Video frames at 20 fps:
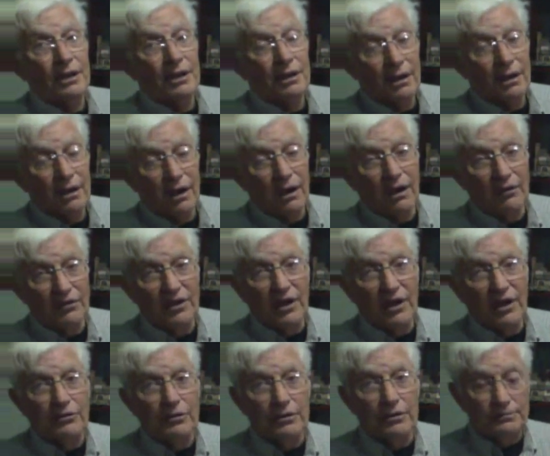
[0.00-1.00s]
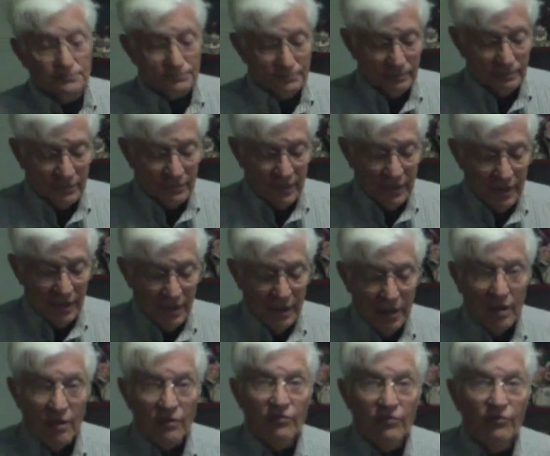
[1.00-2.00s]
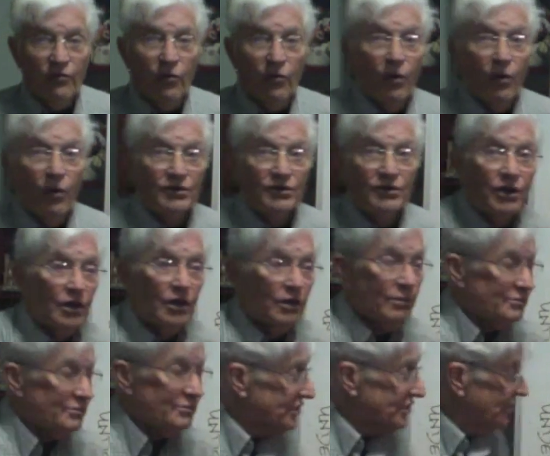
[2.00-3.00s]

on the other. 4 terms